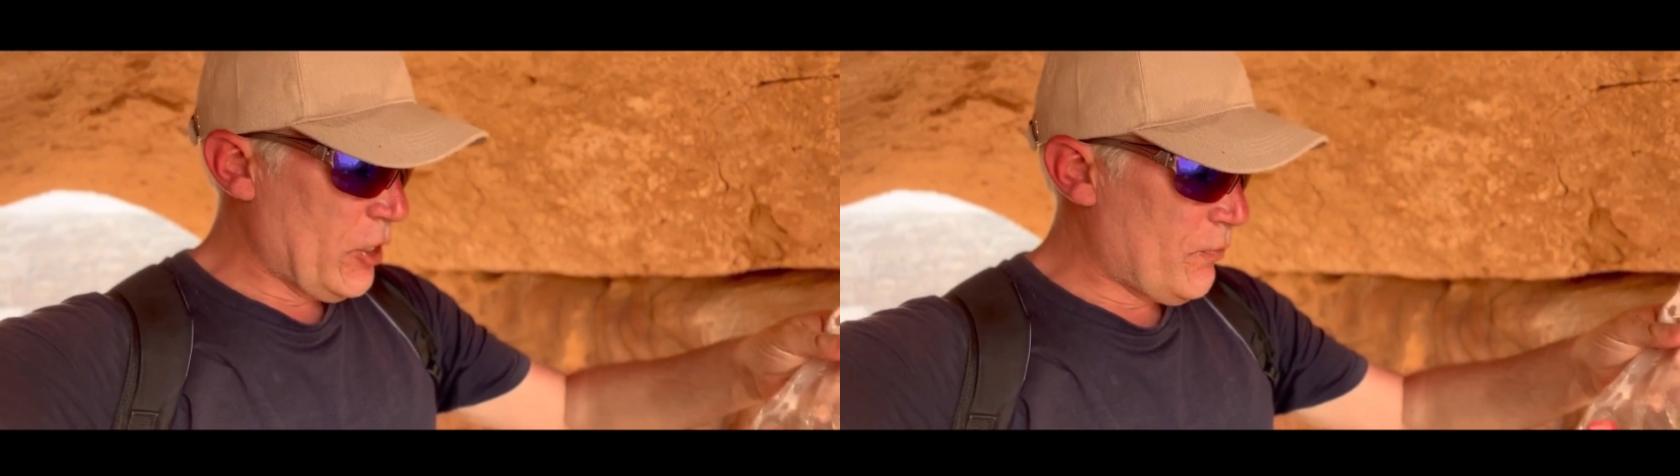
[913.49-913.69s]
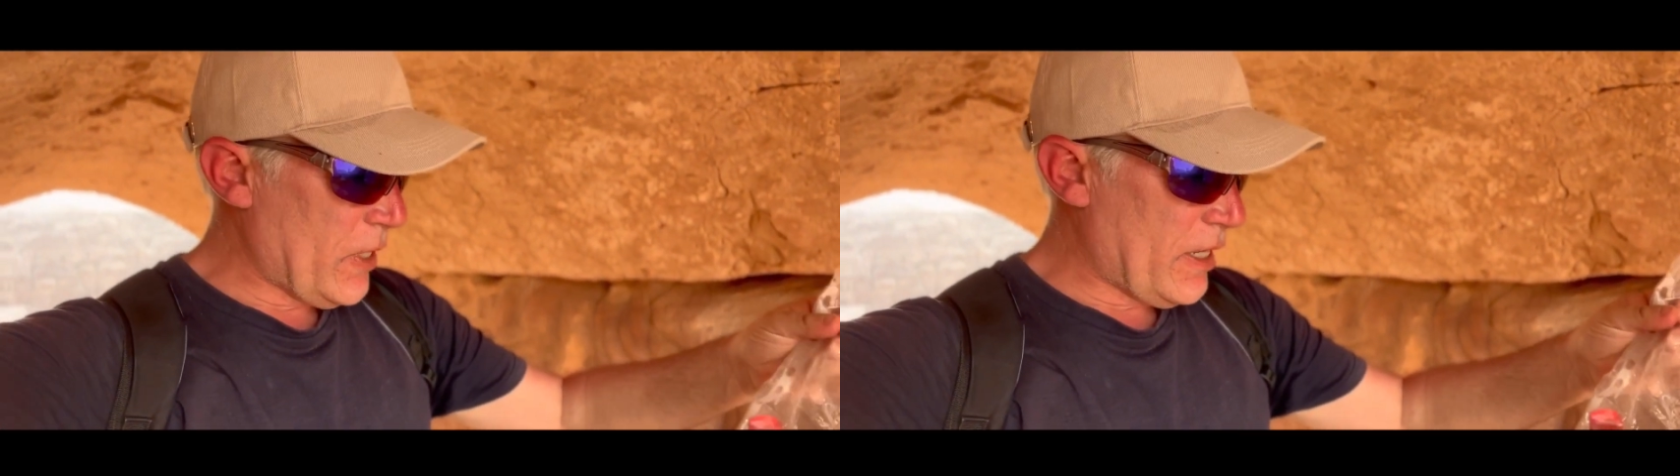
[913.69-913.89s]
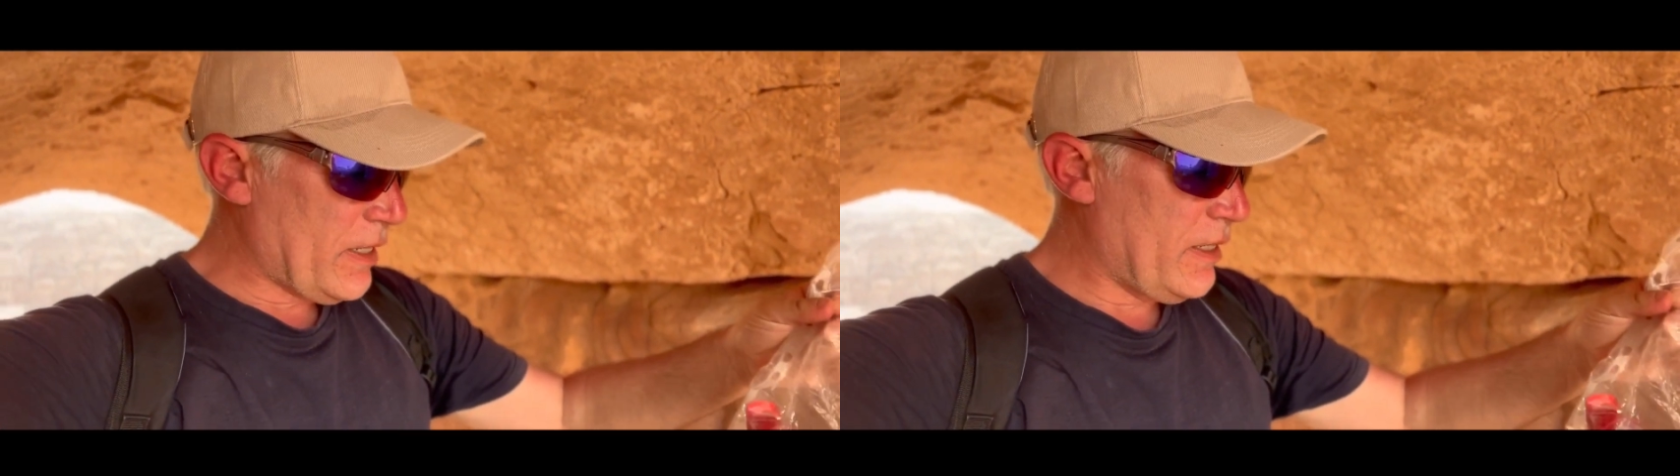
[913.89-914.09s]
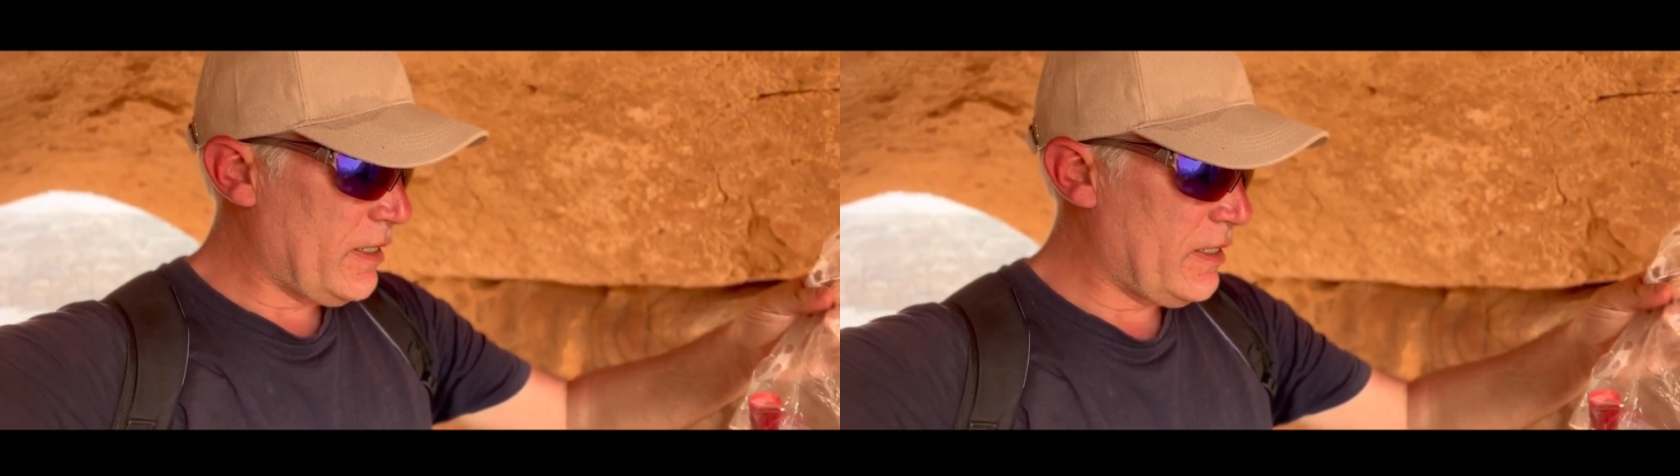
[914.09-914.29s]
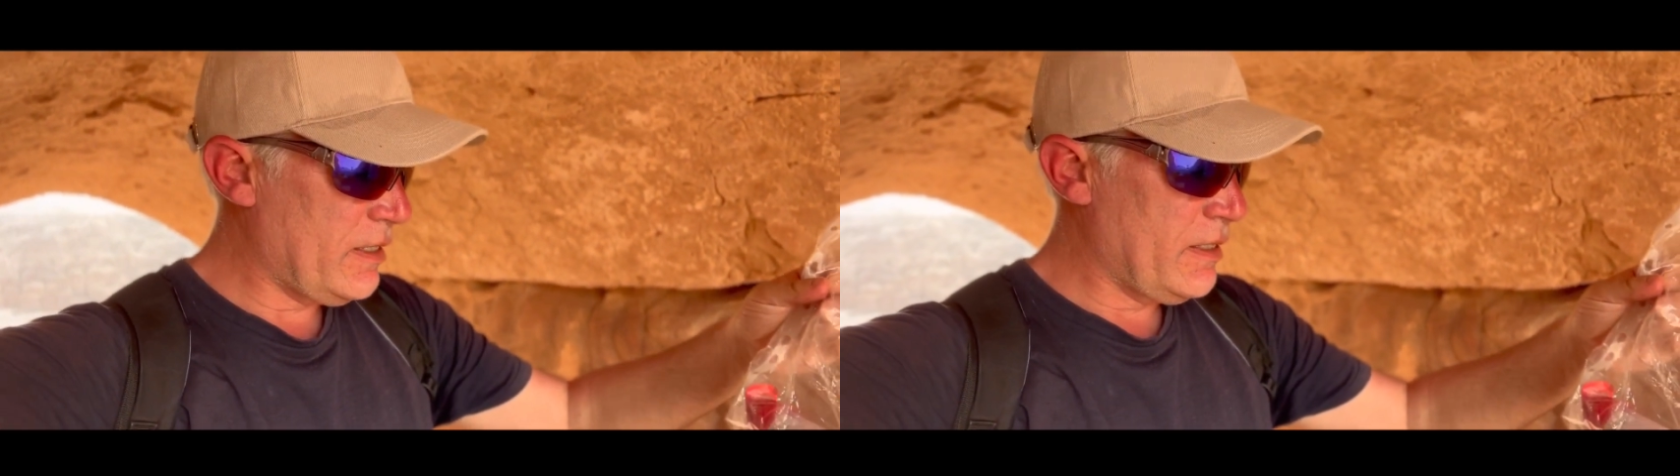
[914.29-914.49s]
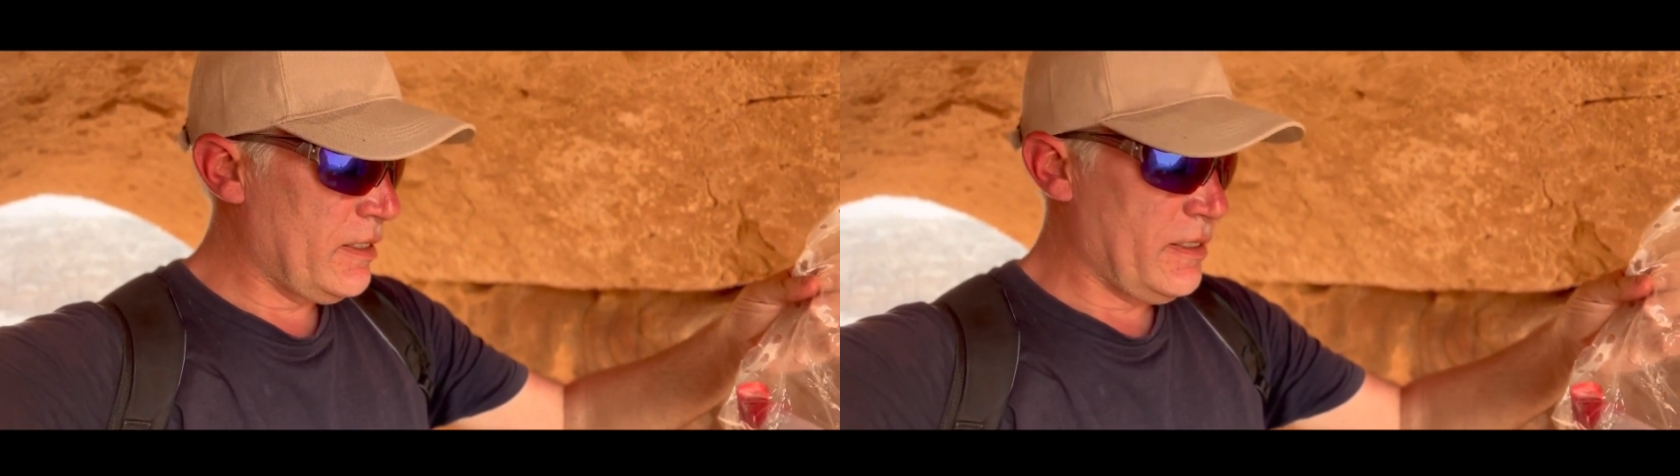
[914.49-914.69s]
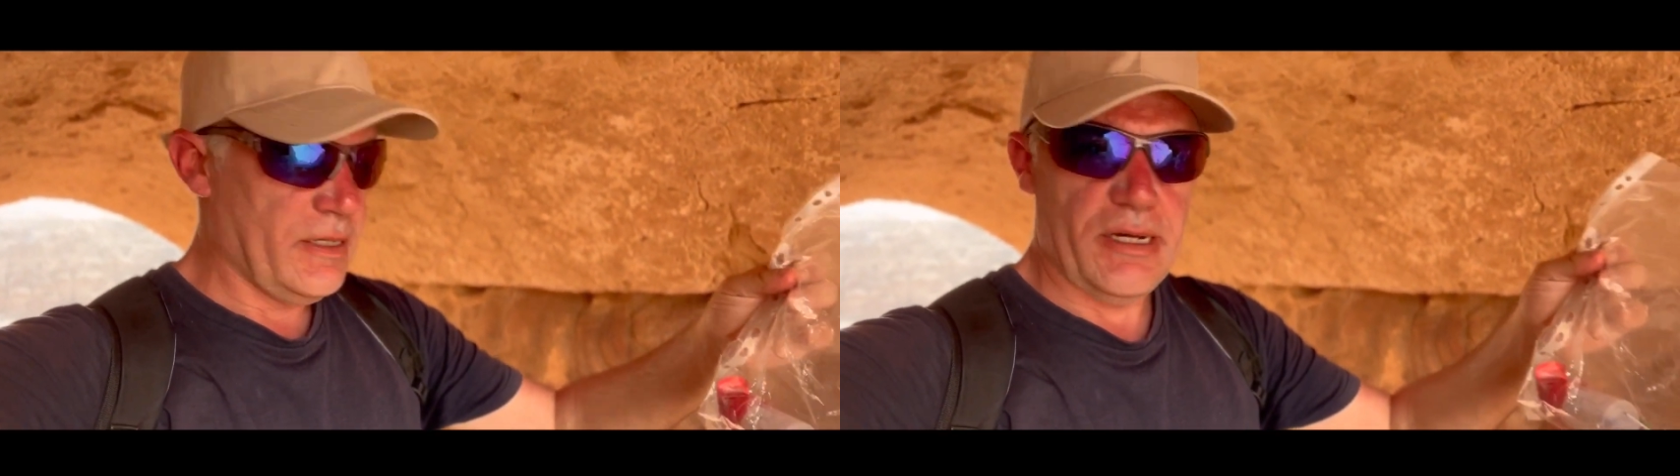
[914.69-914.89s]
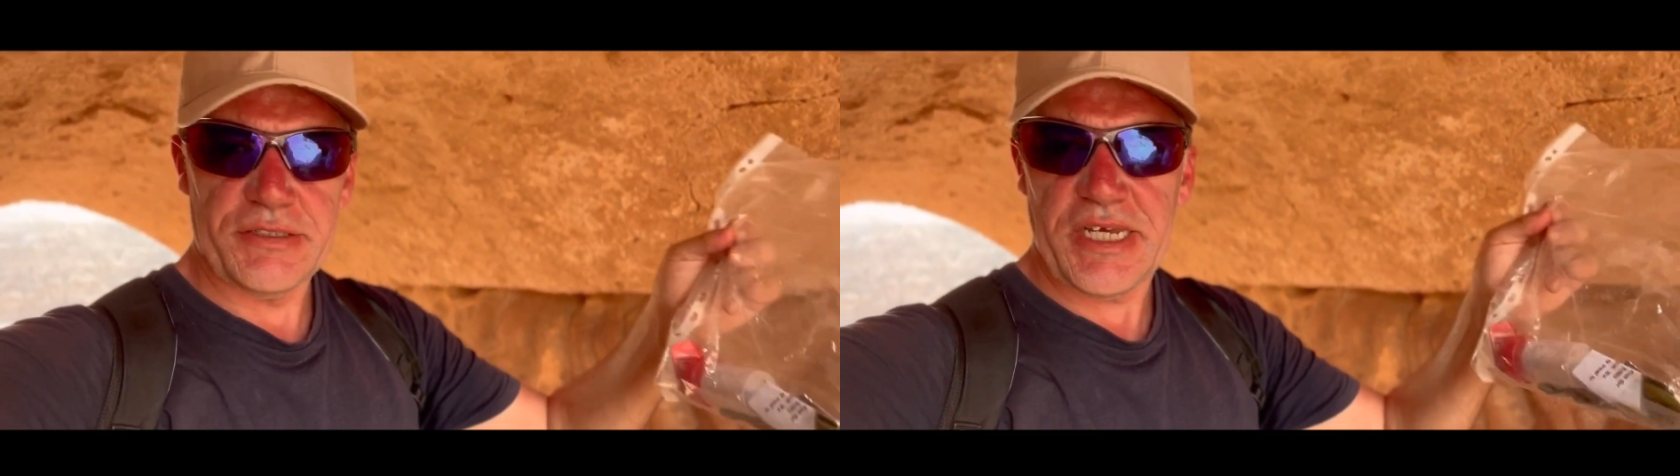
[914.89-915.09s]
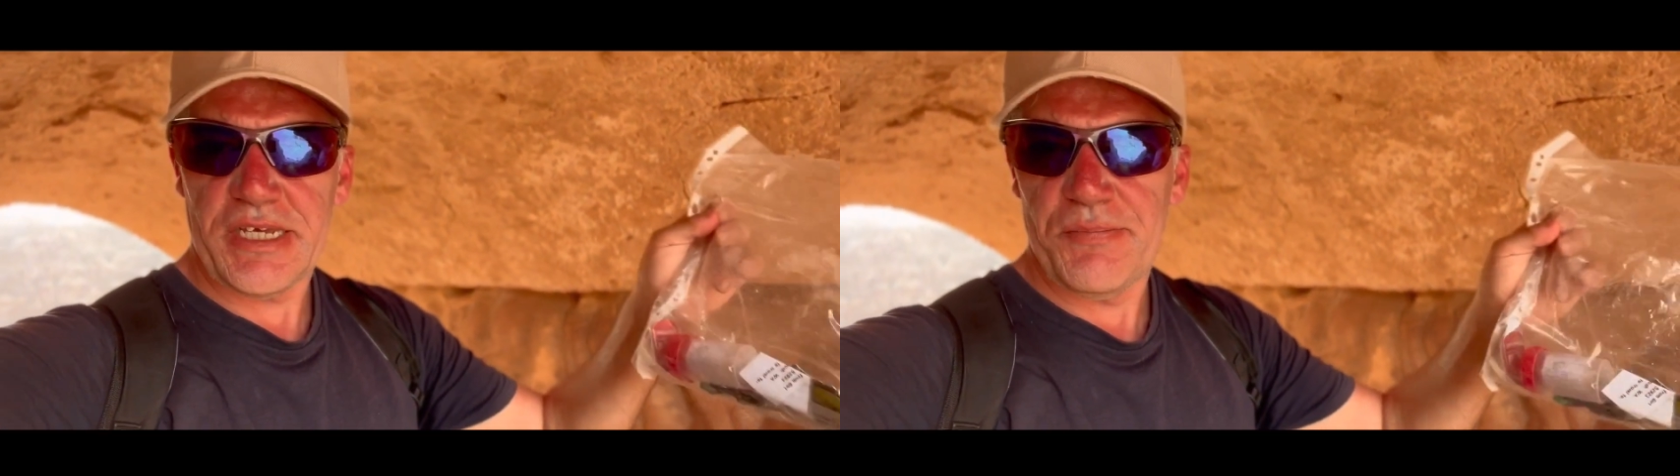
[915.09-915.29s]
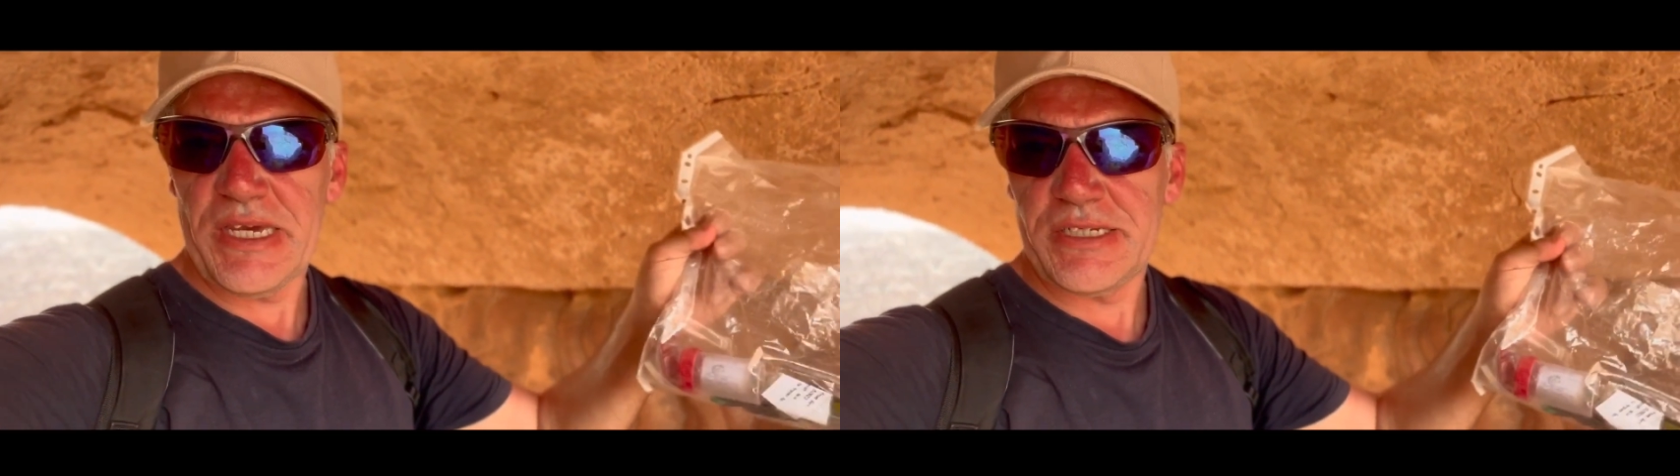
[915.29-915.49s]
but I'll take a
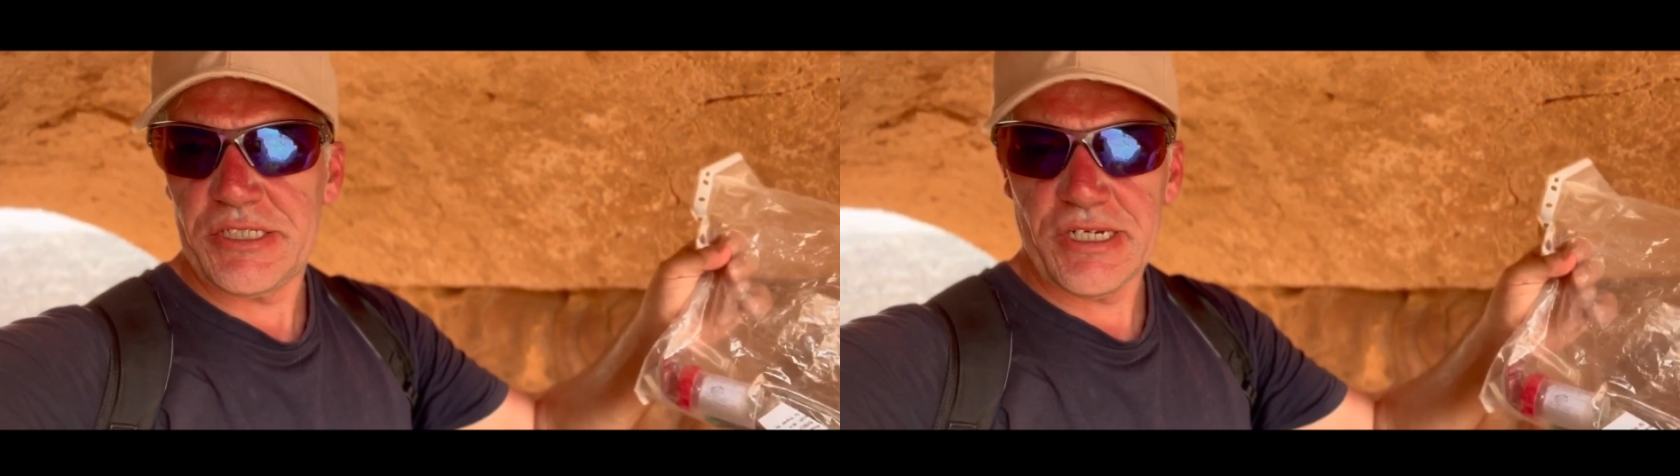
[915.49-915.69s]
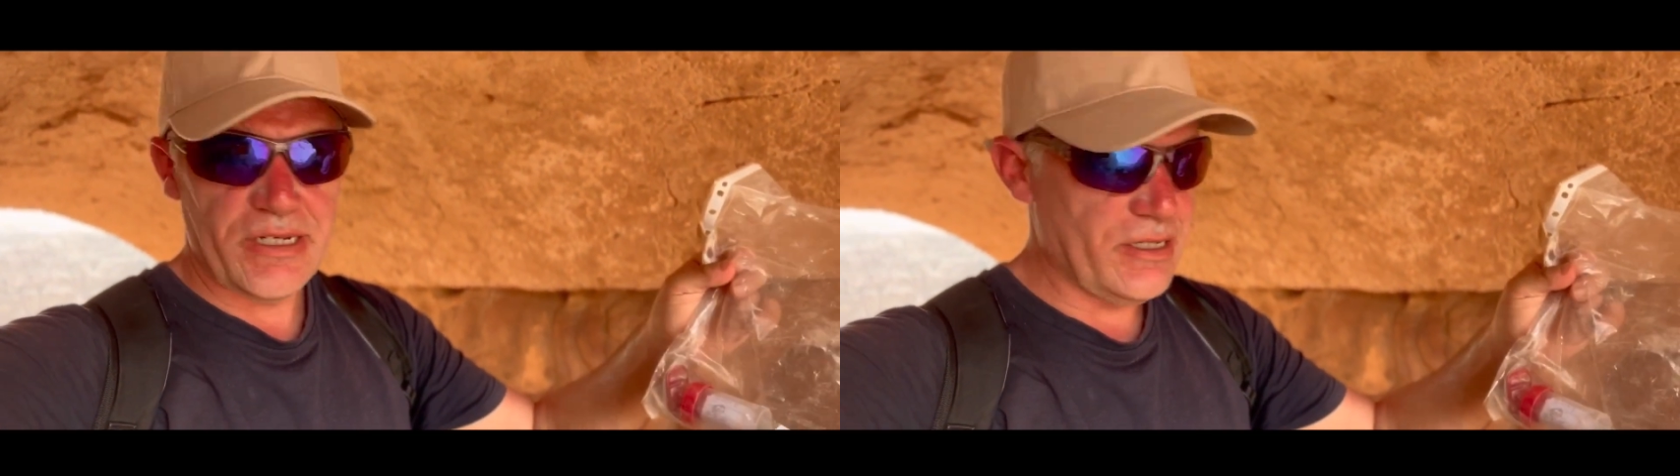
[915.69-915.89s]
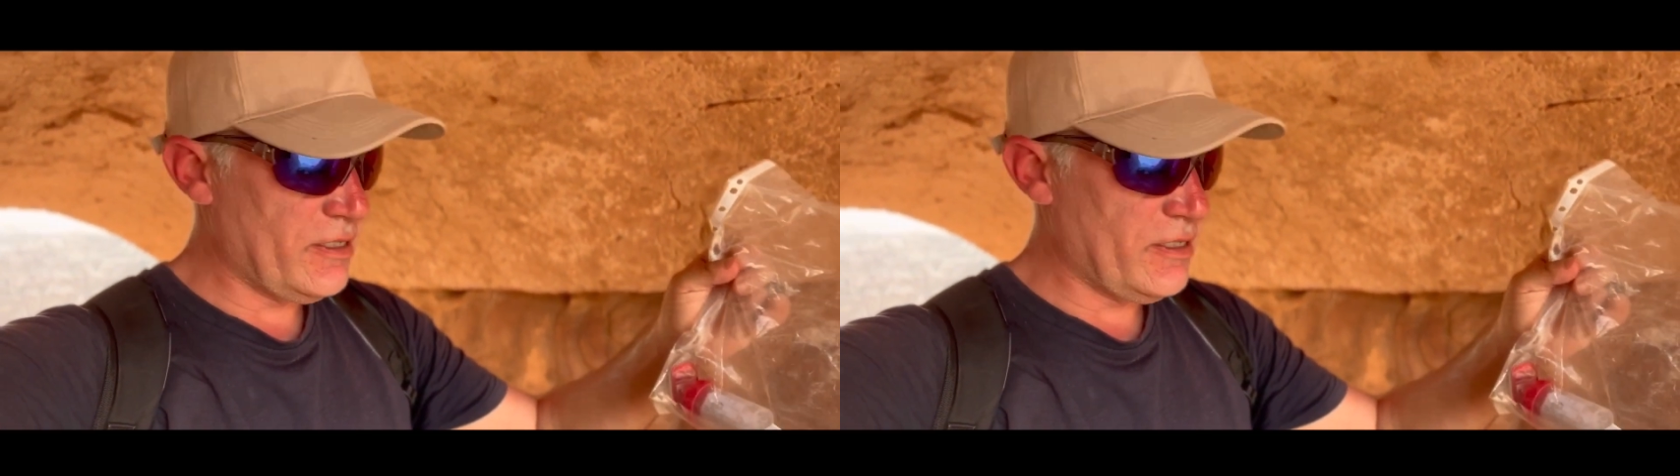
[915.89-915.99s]
picture